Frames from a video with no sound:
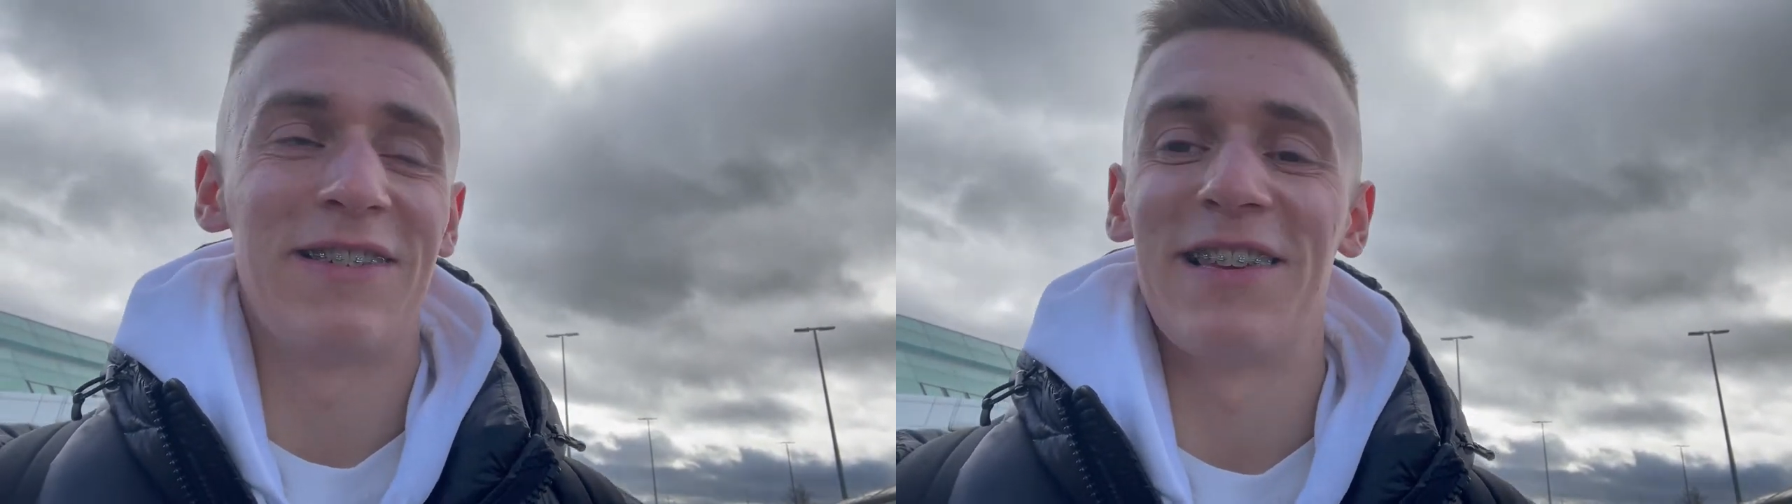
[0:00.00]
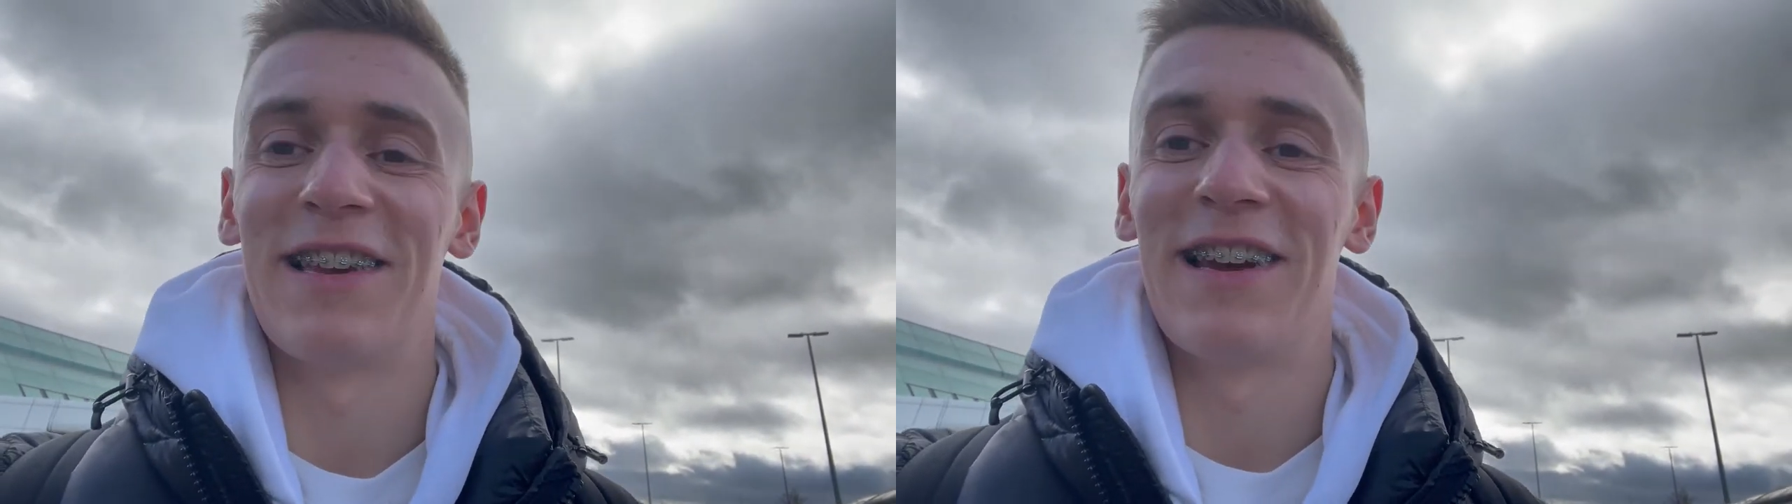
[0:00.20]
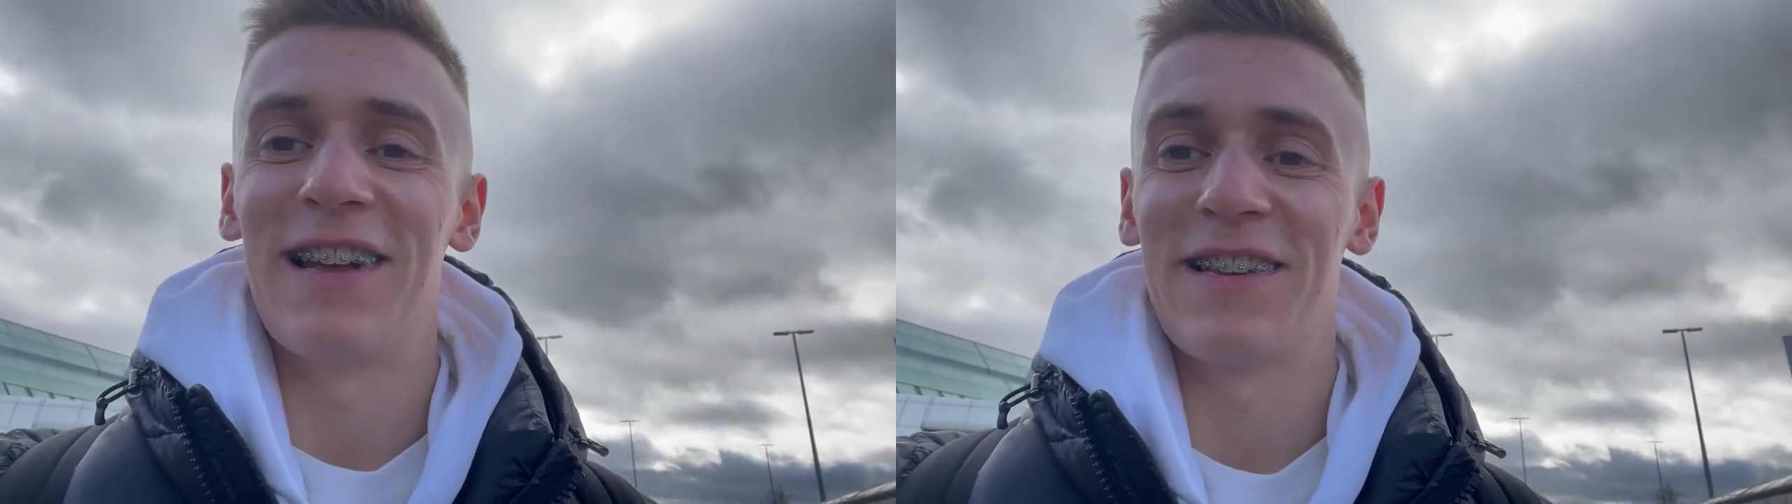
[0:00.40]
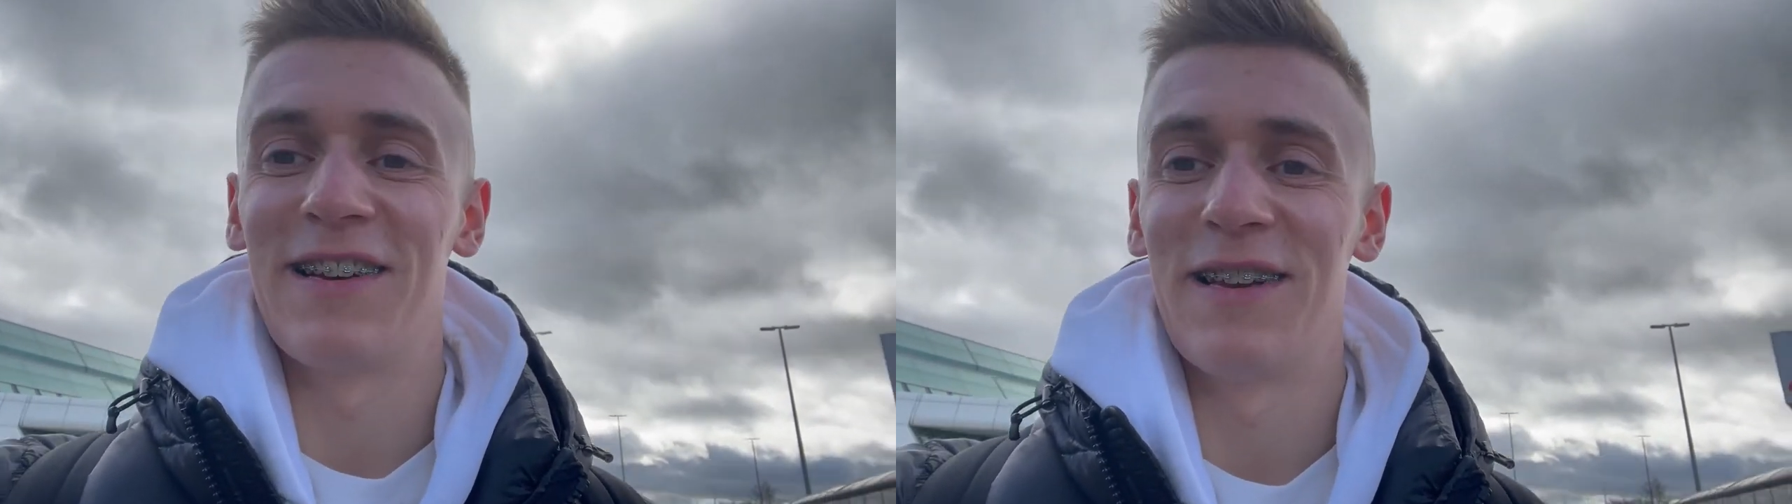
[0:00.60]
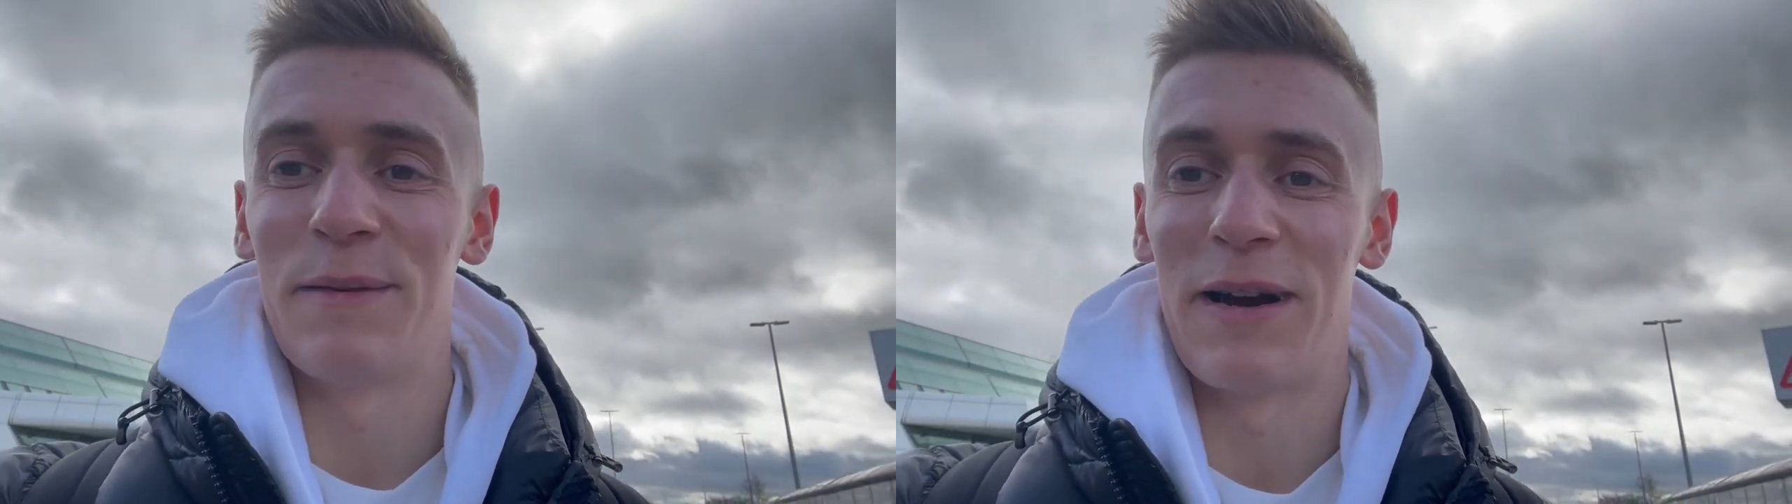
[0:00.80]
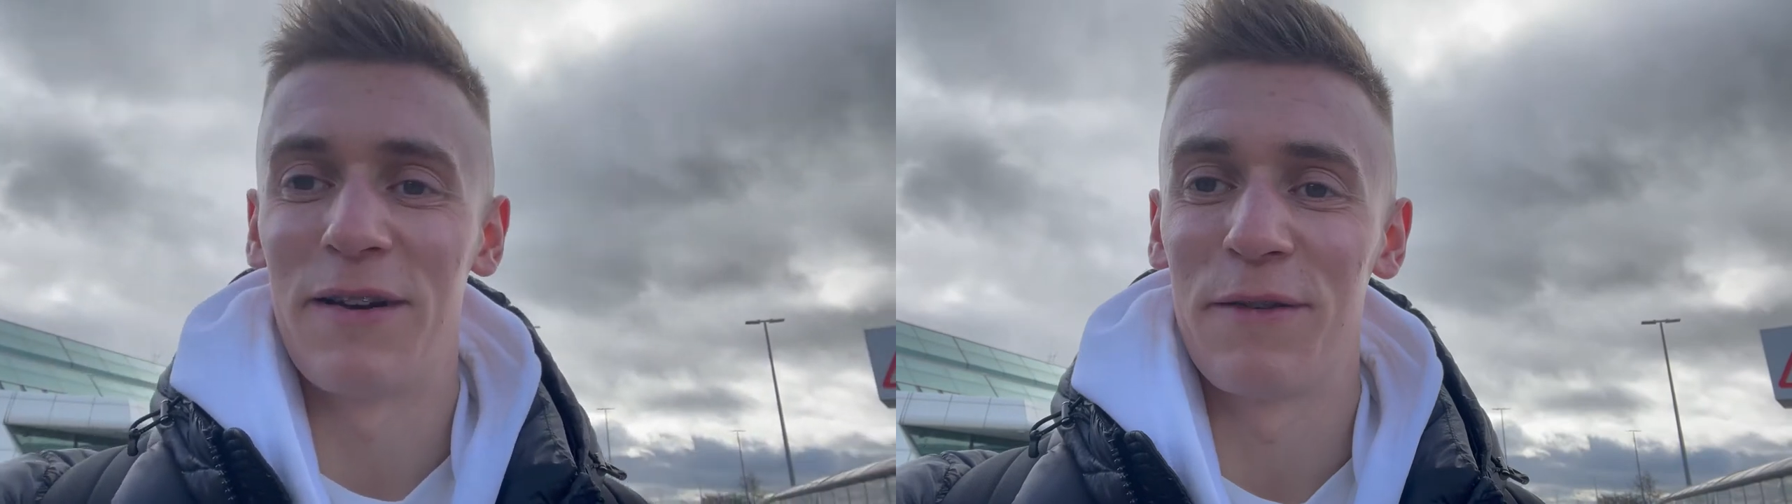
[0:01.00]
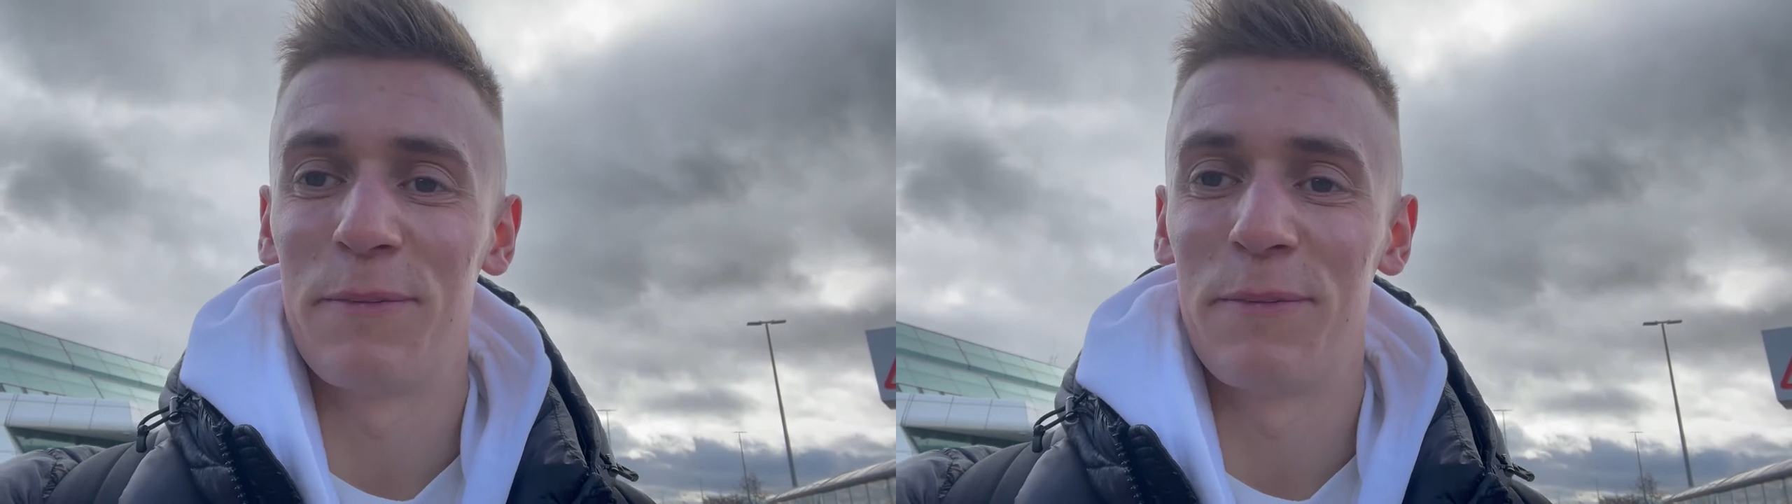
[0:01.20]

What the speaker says: she's here, that's all that matters.